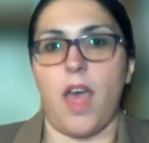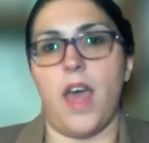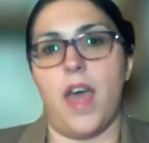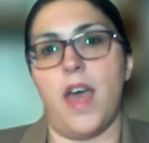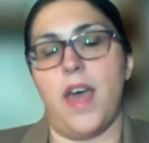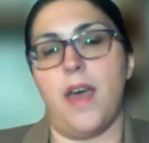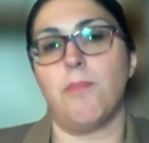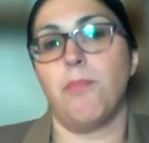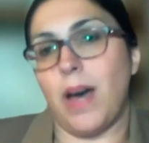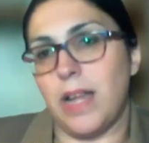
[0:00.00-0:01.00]
uh,
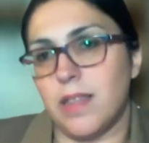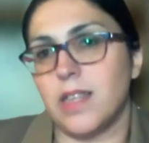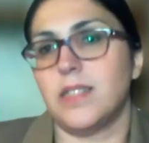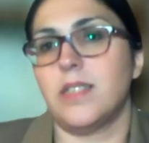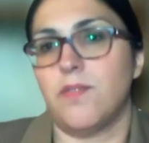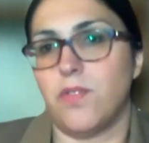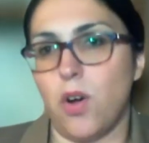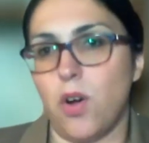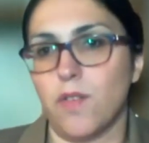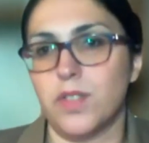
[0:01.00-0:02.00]
but this
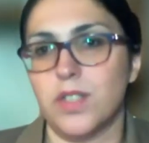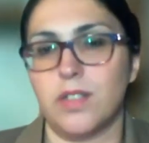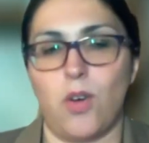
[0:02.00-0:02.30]
involves